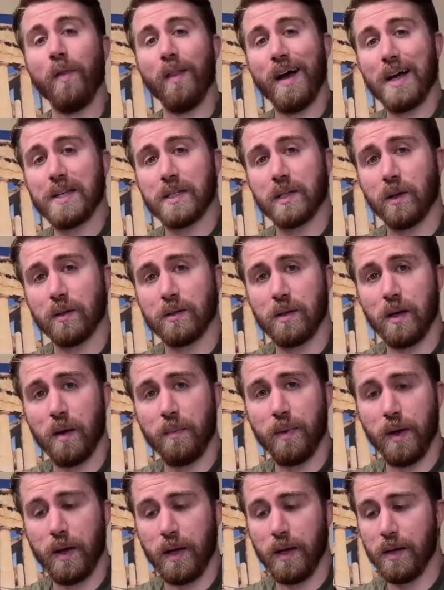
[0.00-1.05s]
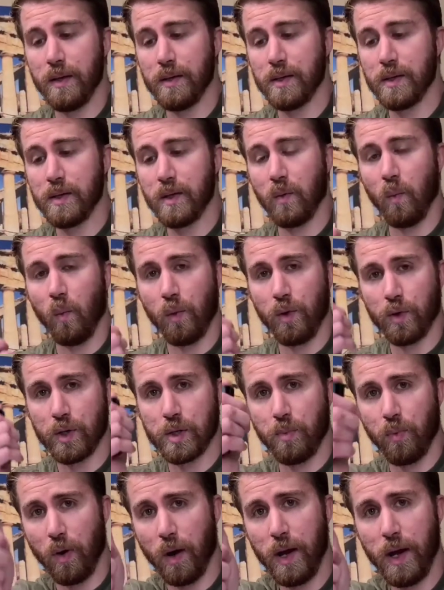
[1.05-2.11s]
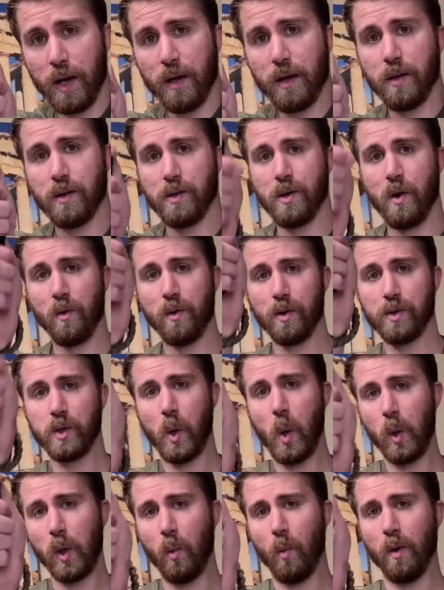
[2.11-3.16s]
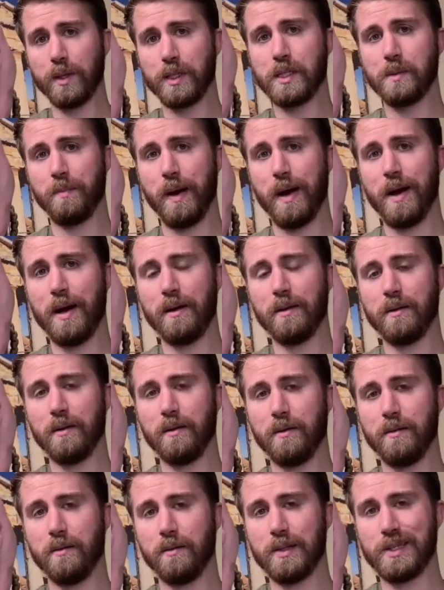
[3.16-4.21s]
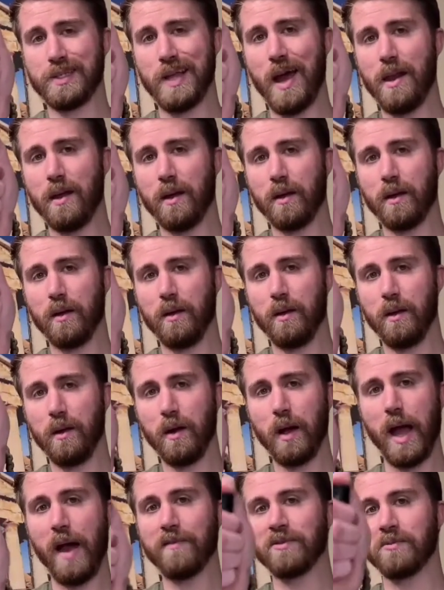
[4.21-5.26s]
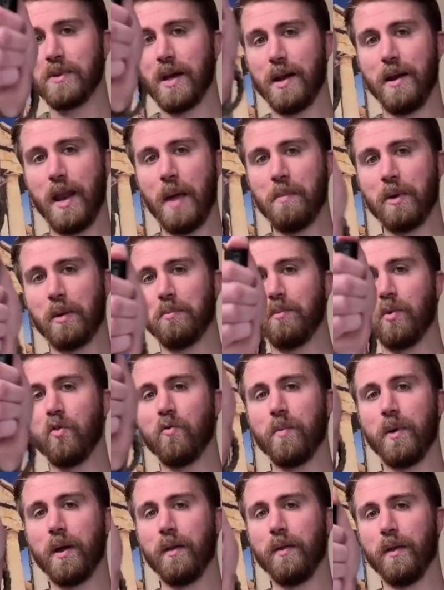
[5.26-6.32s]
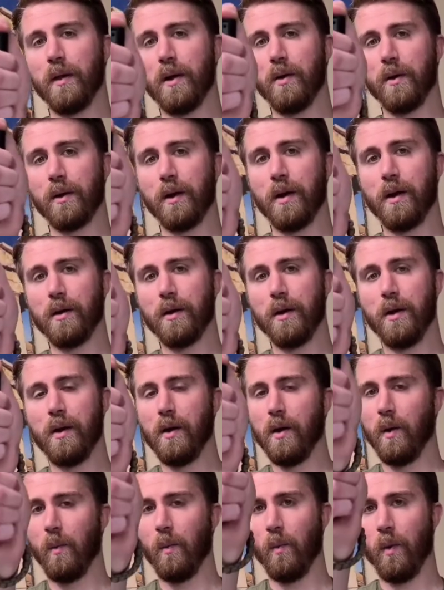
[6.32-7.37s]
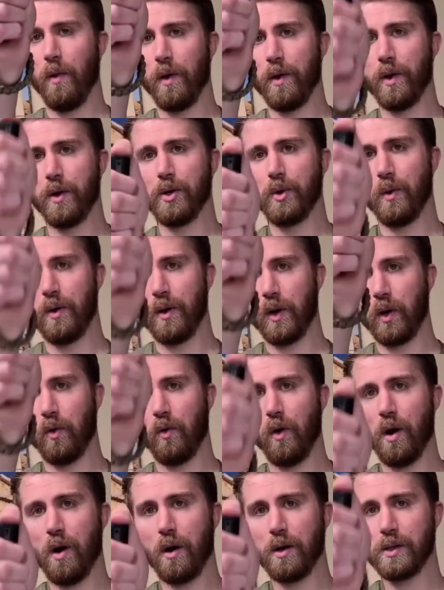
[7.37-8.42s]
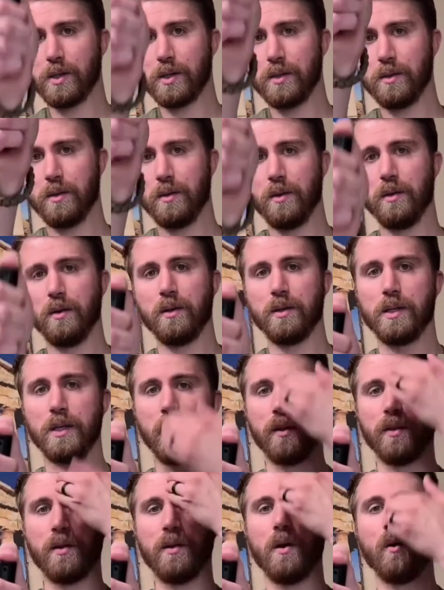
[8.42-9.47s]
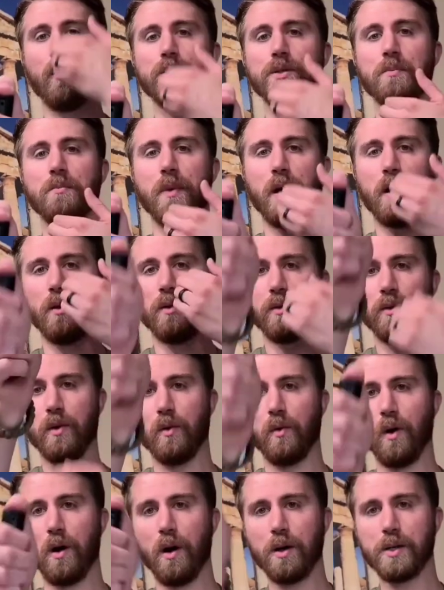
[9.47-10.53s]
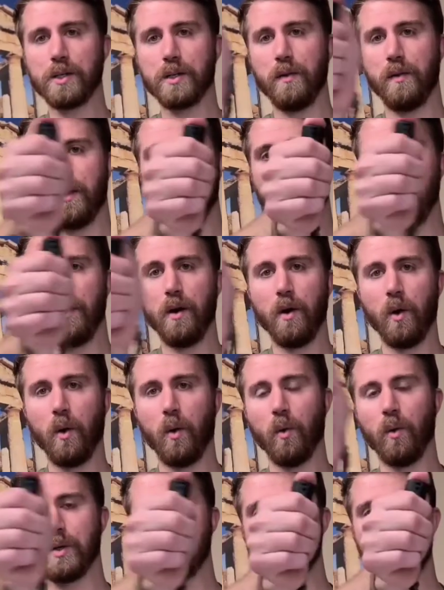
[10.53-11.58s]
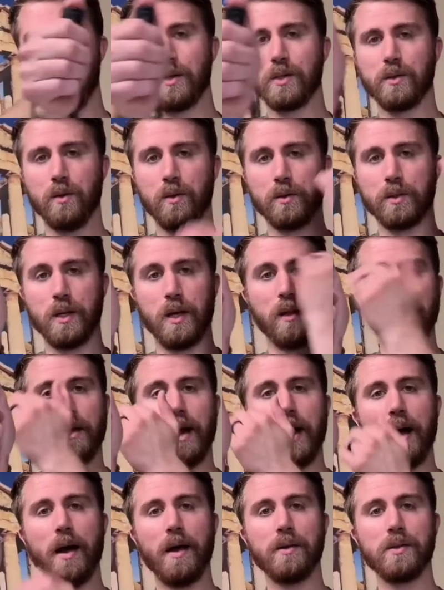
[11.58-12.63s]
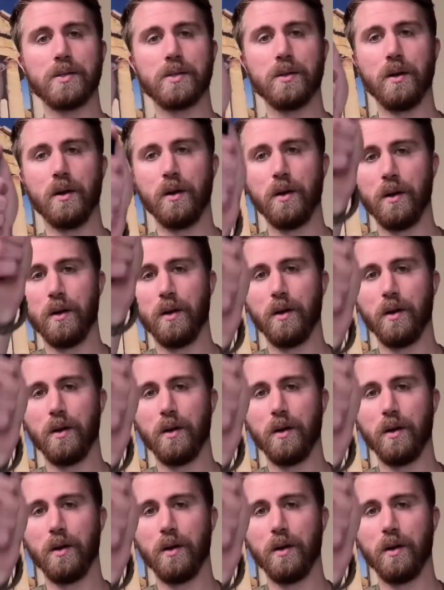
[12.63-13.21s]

one last little tip is when you're spraying don't just hold in one spot static have some dynamic movement in there okay whether you're doing a cross to hit the nose and mouth cross and then horizontal to hit the eyes